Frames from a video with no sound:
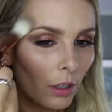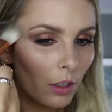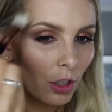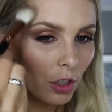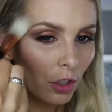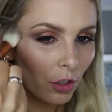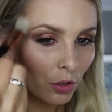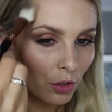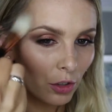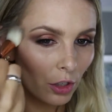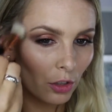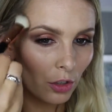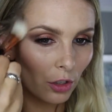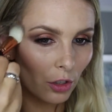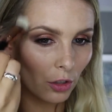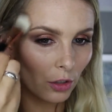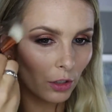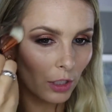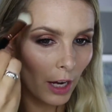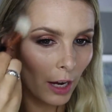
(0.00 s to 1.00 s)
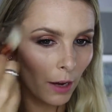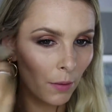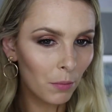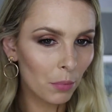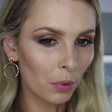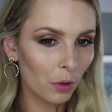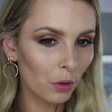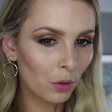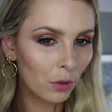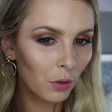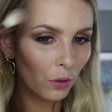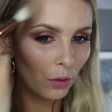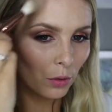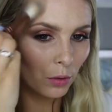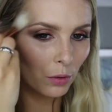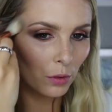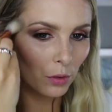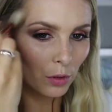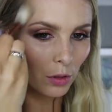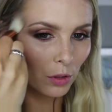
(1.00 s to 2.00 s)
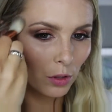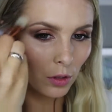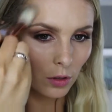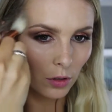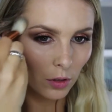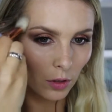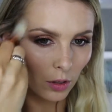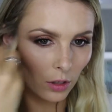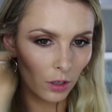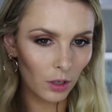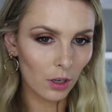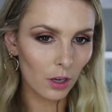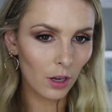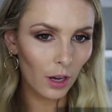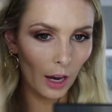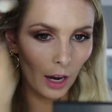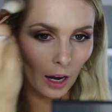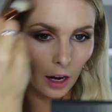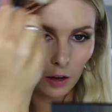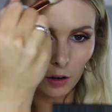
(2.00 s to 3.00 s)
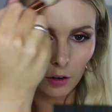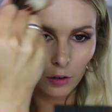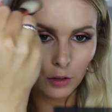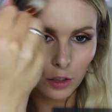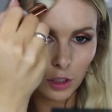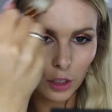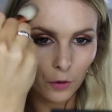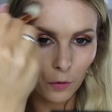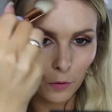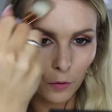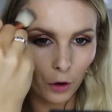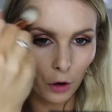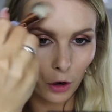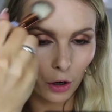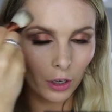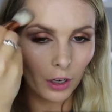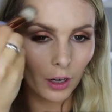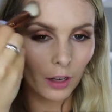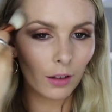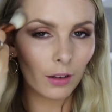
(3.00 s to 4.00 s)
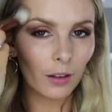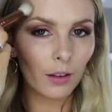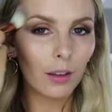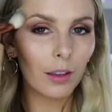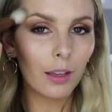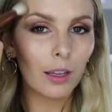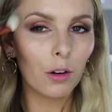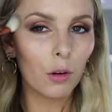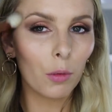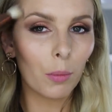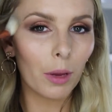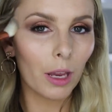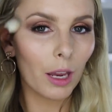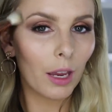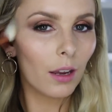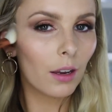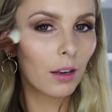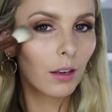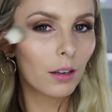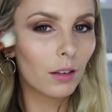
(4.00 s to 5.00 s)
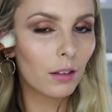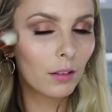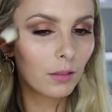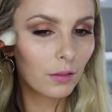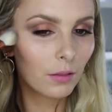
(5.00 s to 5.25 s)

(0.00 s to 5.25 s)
You can also do your temples and onto your forehead a little bit.